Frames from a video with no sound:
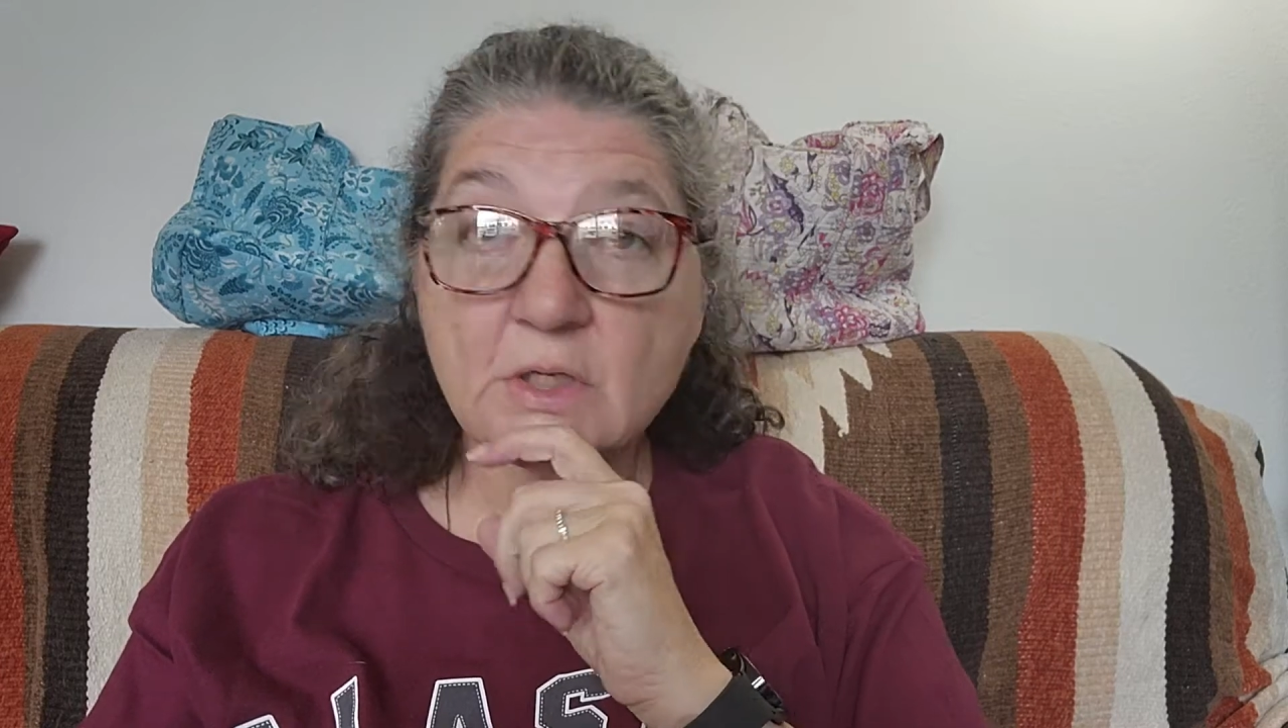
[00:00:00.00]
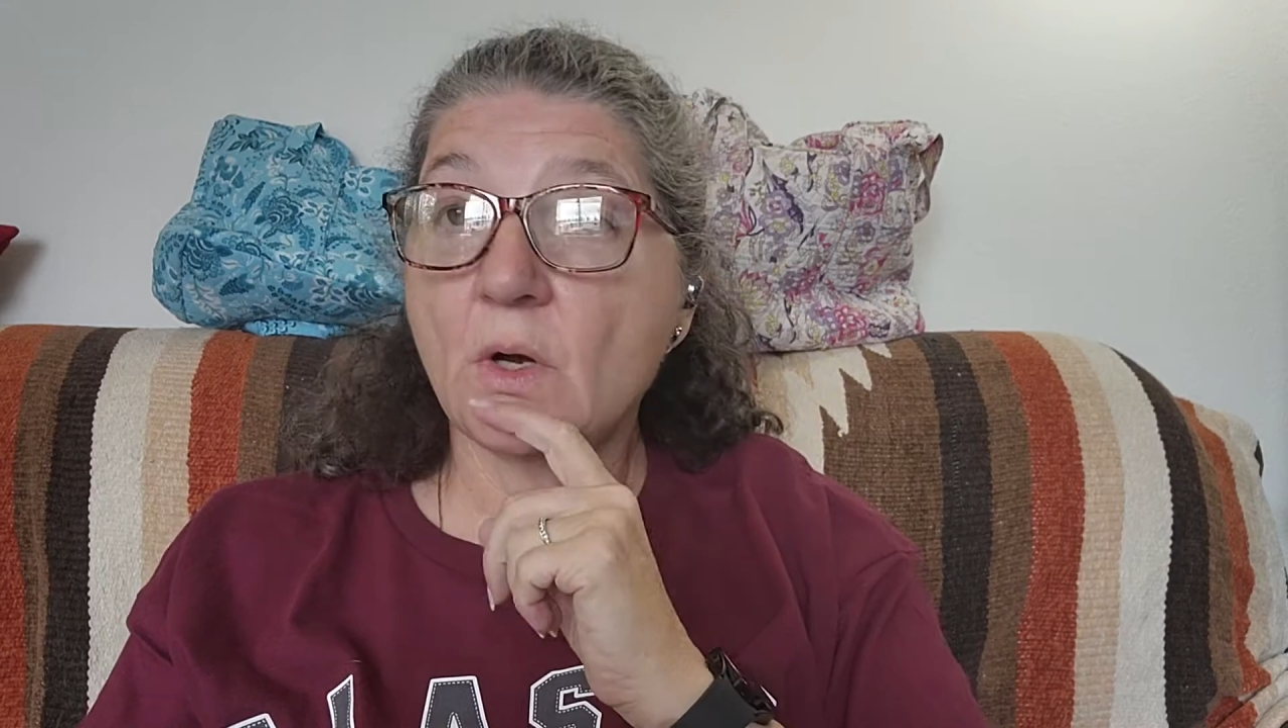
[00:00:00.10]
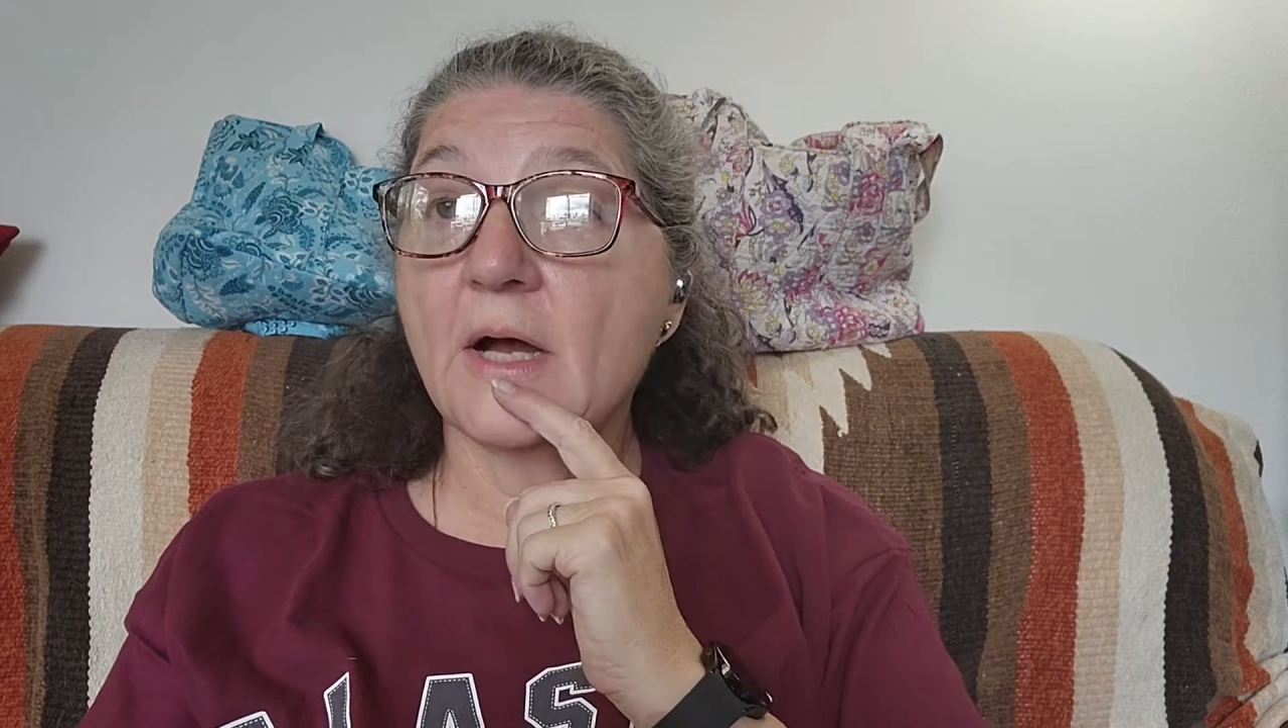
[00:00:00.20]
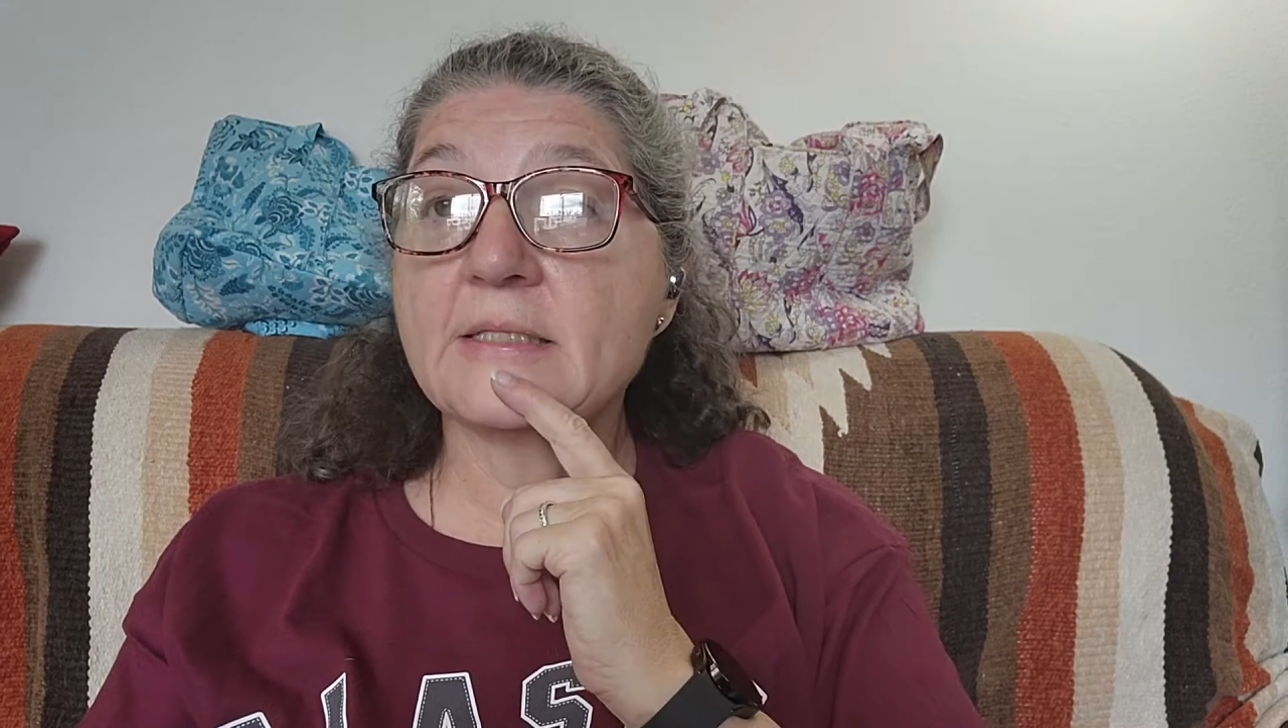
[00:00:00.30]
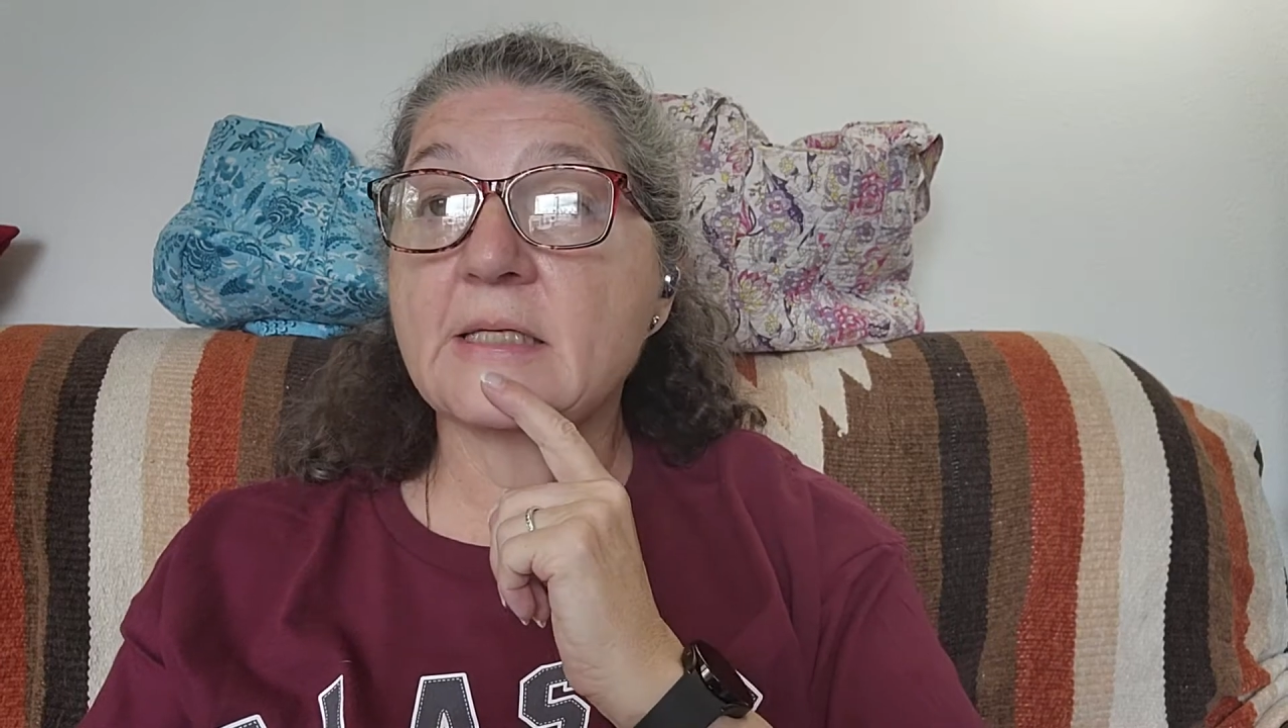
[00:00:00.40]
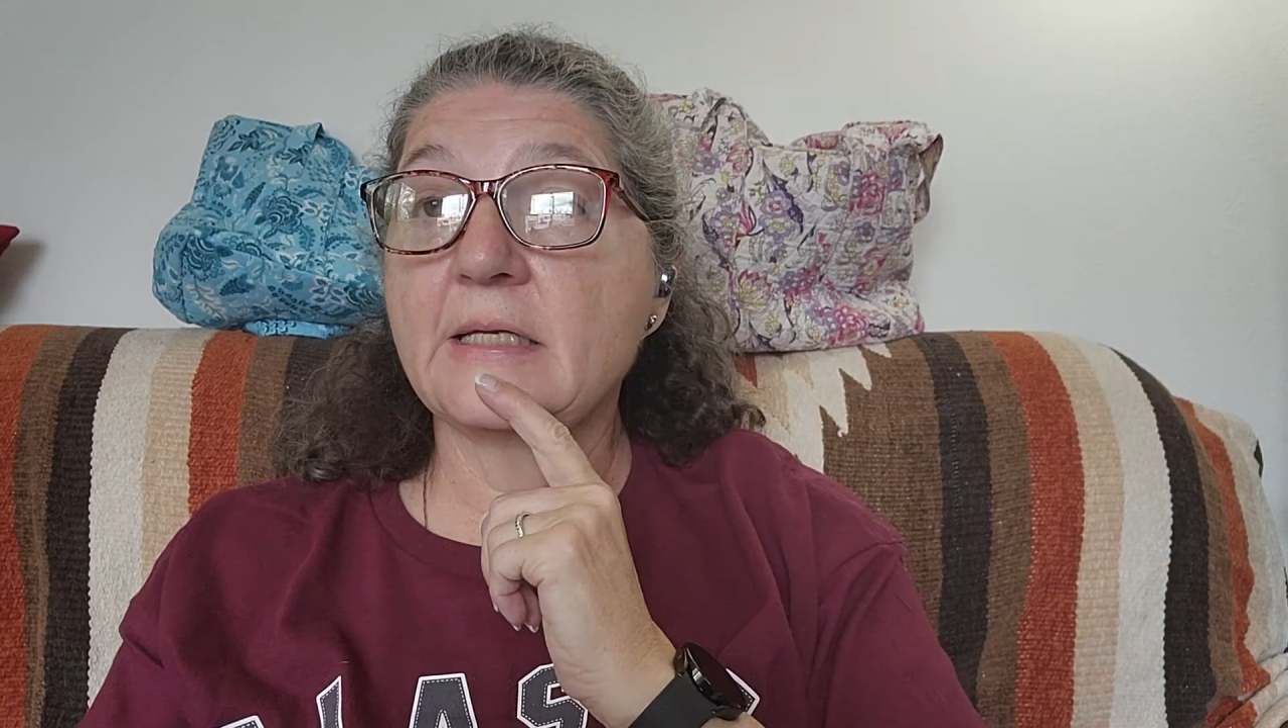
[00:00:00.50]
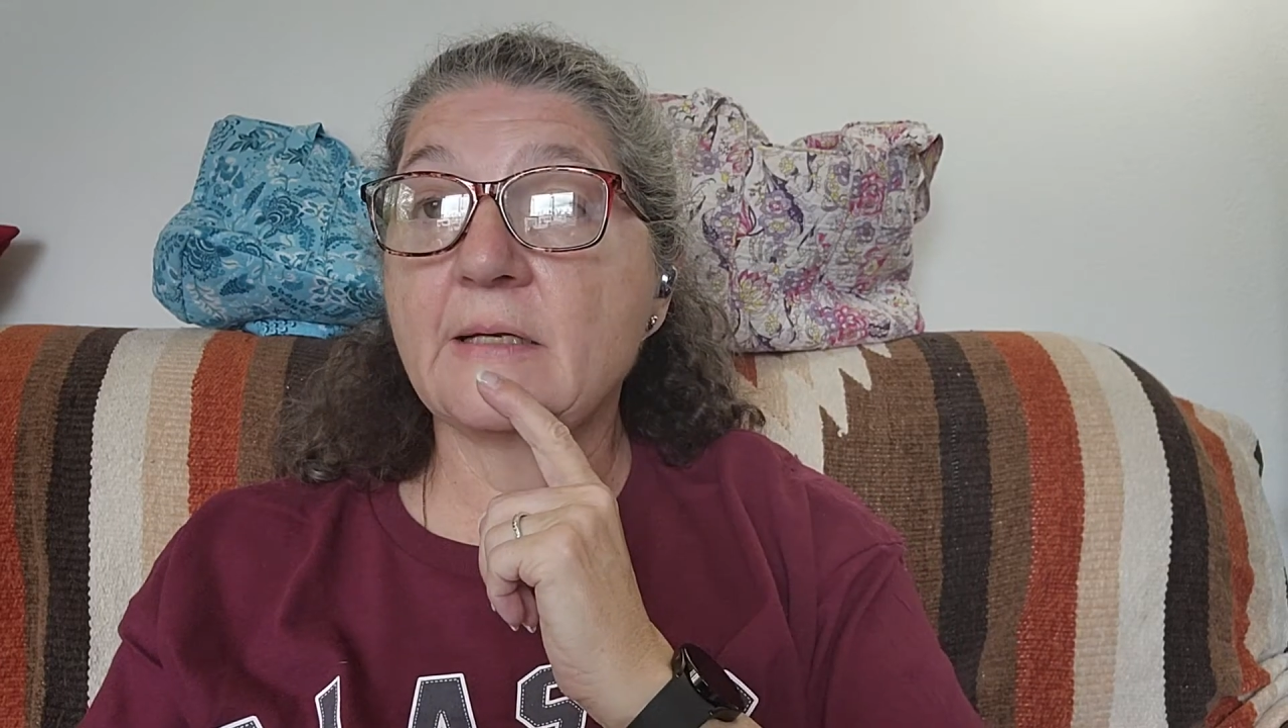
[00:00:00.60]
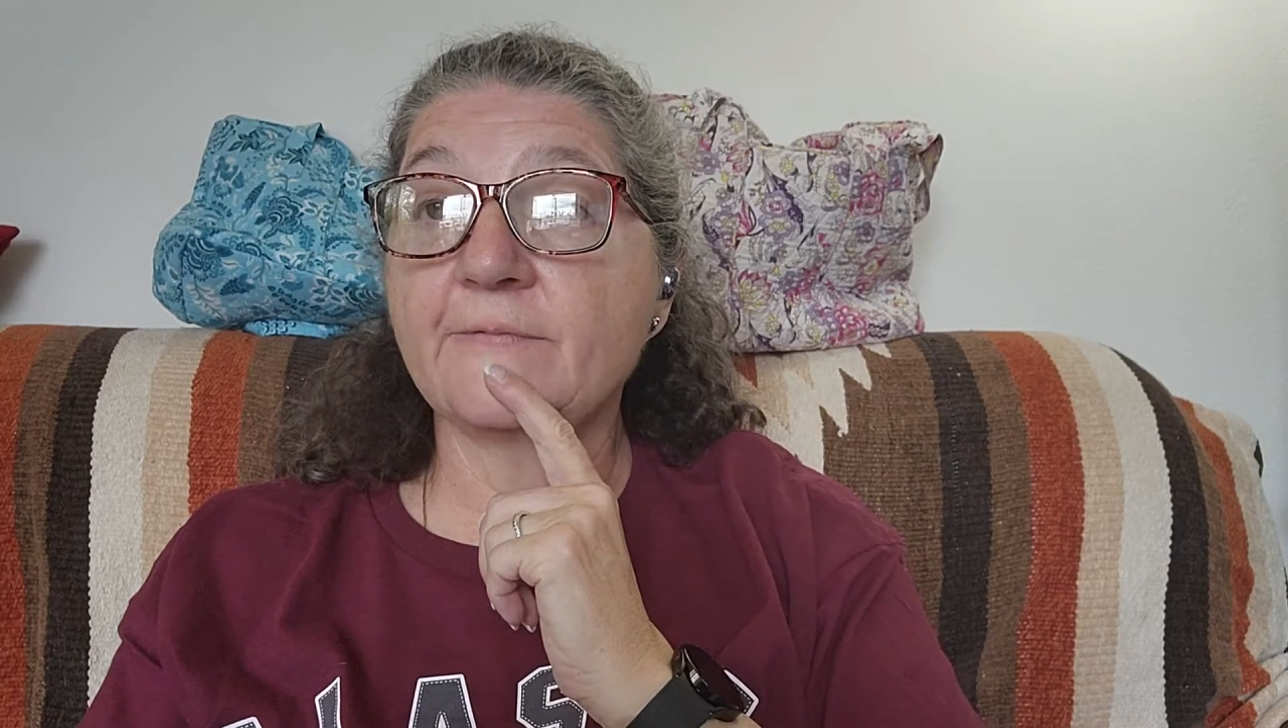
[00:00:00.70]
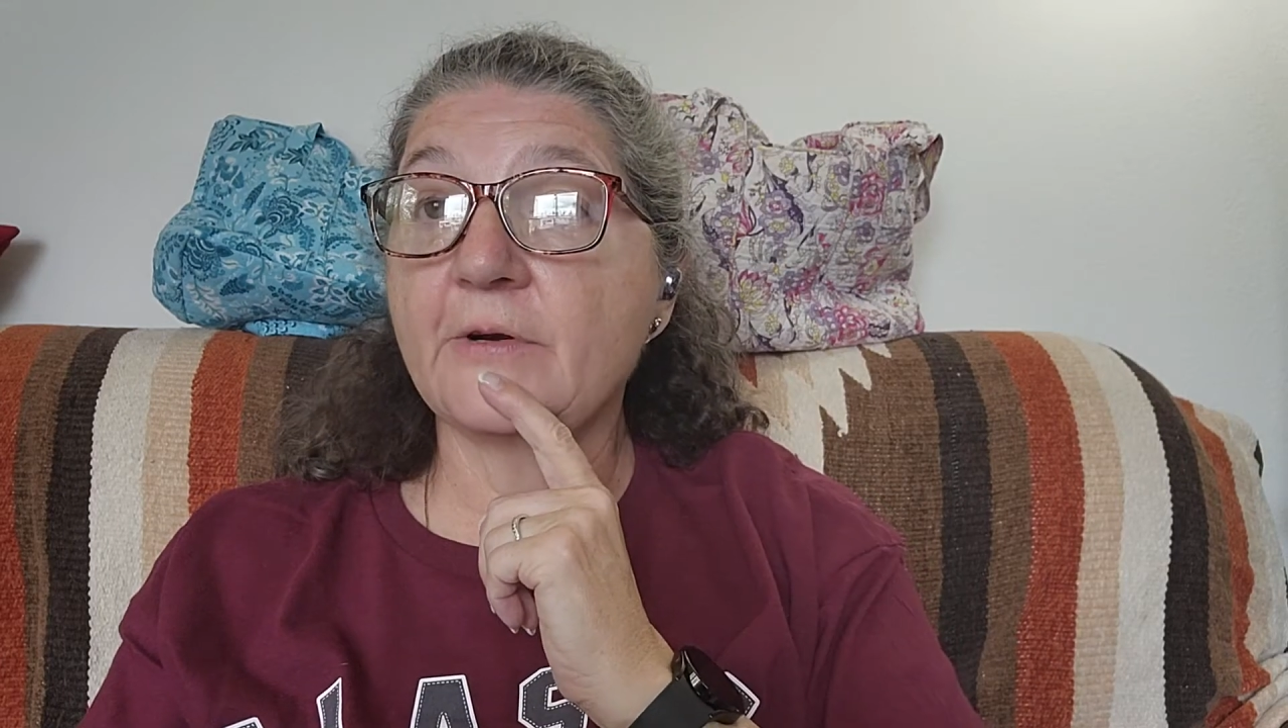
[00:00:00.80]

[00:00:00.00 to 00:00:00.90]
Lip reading: I signed up